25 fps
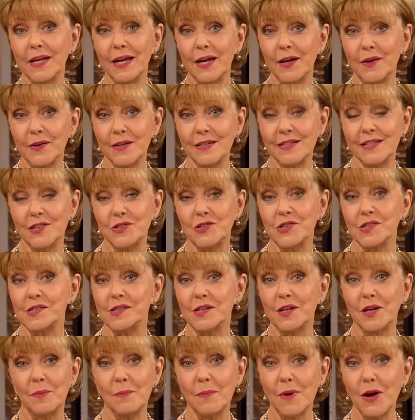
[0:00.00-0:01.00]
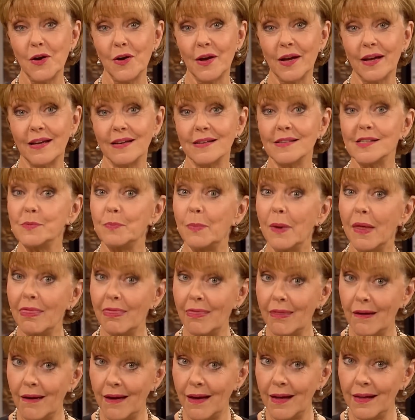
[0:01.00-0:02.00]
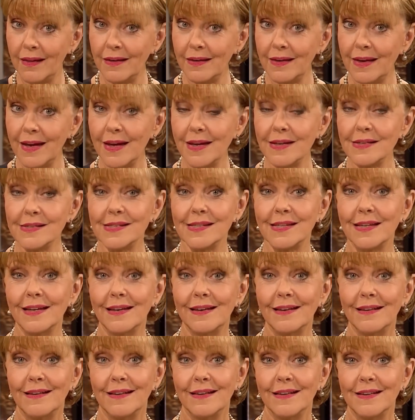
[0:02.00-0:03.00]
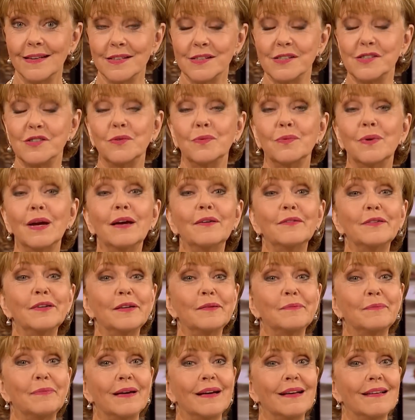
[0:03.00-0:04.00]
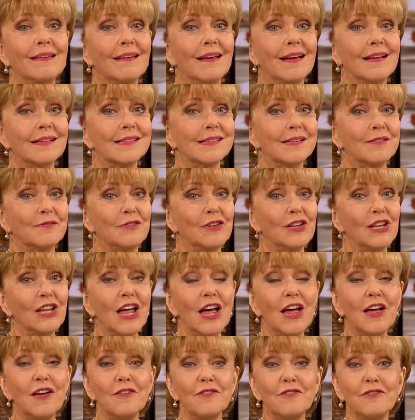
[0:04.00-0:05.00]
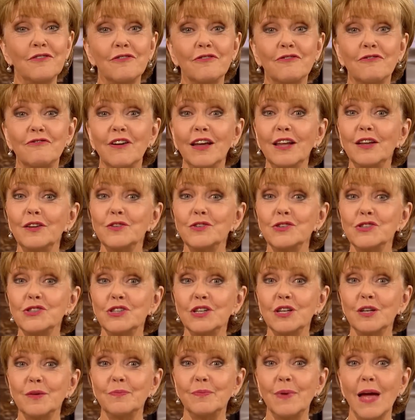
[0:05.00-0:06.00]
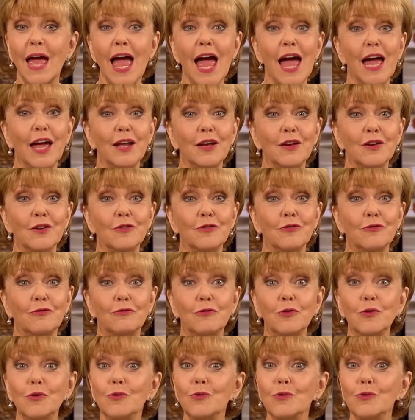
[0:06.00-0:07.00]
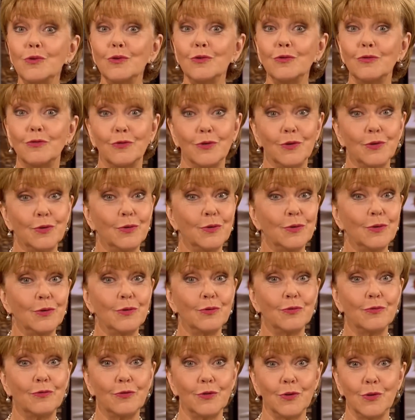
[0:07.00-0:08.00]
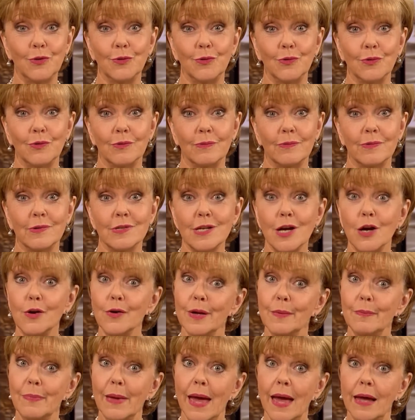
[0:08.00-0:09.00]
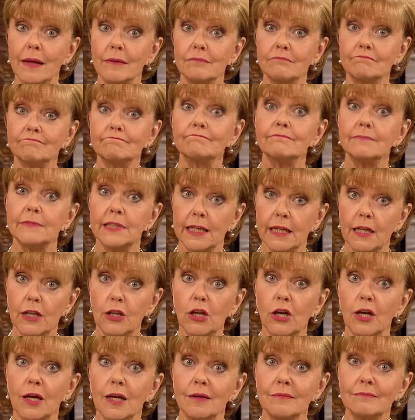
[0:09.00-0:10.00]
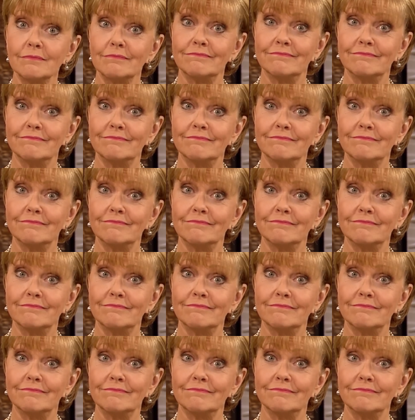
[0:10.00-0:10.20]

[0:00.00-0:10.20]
heritages in America spend the holidays? Surrounded by lots of love, fellowship, and food, food, food. Sorry, Pat. Take a look.